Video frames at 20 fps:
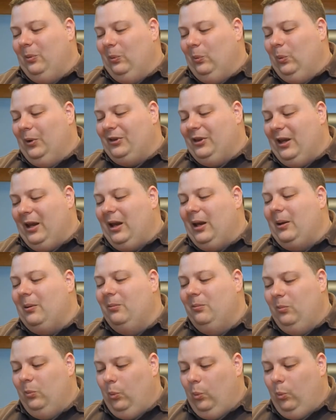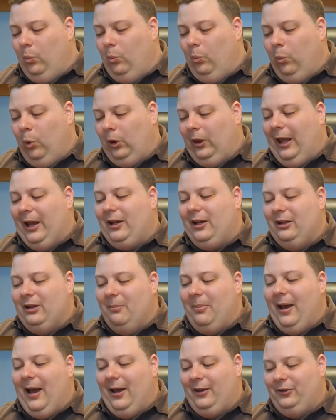what they were like in the
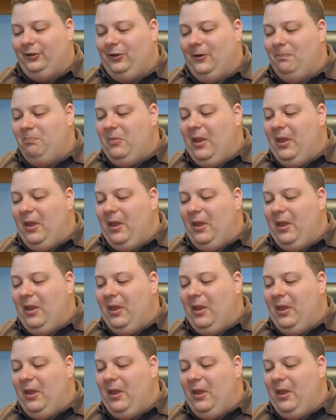past.